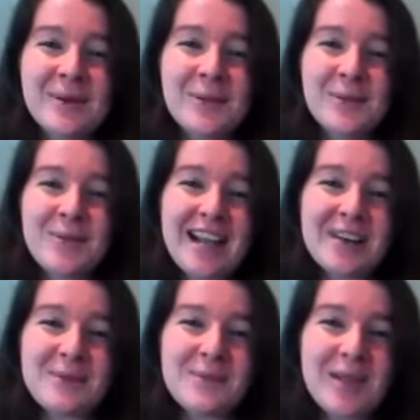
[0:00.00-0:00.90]

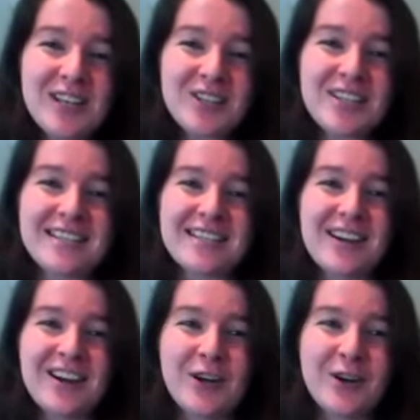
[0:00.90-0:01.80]
Now, picture this
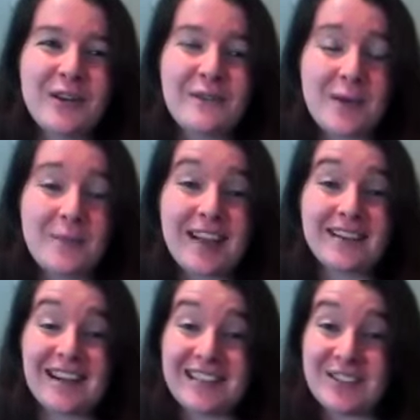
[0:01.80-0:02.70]
scenario if our bad
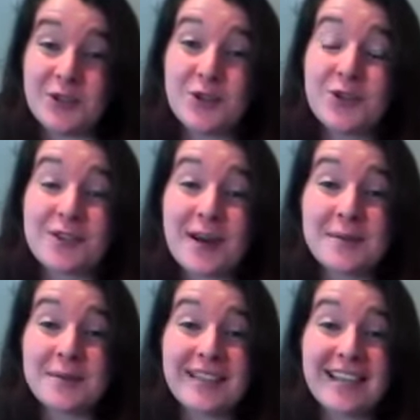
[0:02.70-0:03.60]
guys knew the
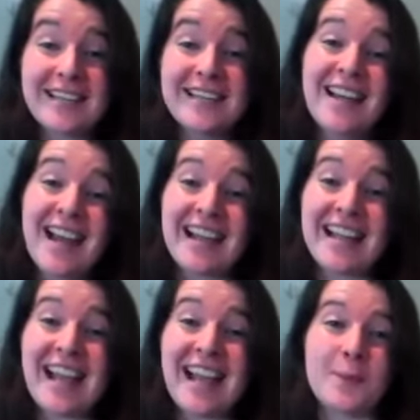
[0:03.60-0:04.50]
traps were there and
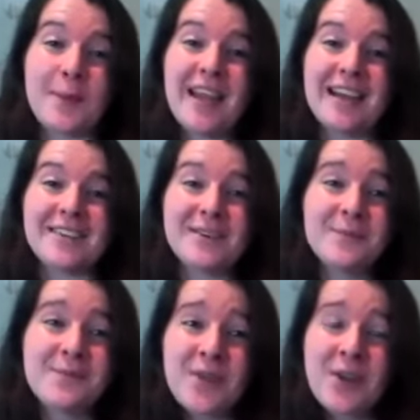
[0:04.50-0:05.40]
came prepared.
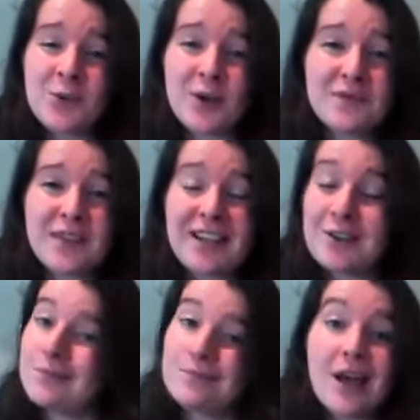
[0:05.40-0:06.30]
What if they
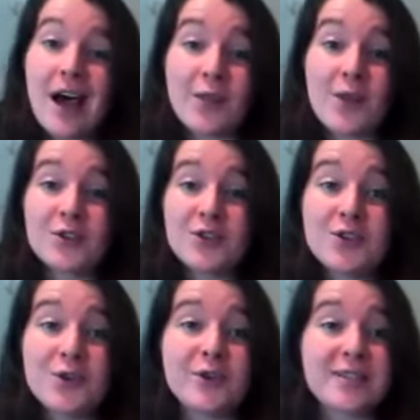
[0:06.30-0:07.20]
could unlock the
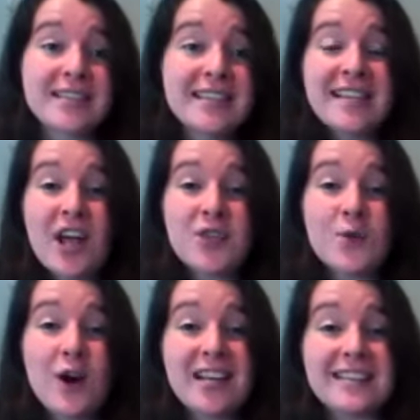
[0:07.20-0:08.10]
doors, cut the
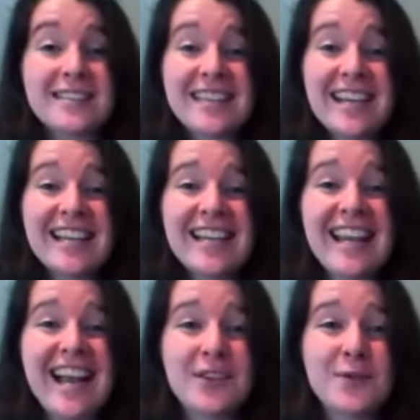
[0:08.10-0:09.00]
wires, and get
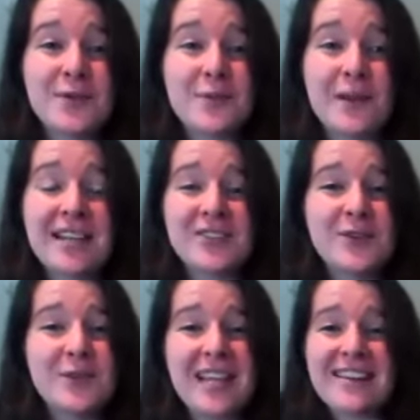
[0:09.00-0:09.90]
out through the back
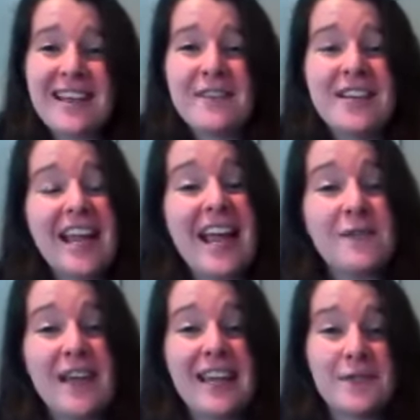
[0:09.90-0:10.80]
door without Kevin
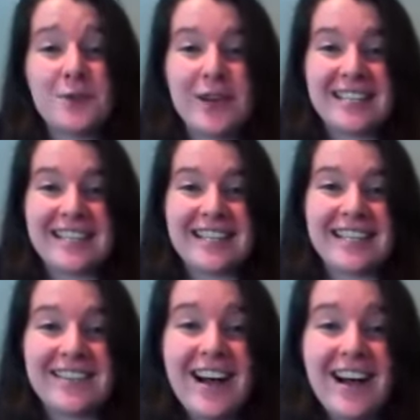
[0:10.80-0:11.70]
ever even raising the
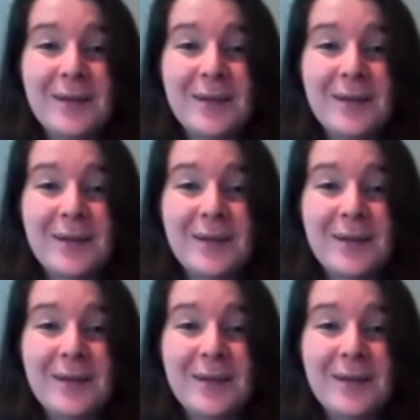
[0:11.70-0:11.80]
alarm?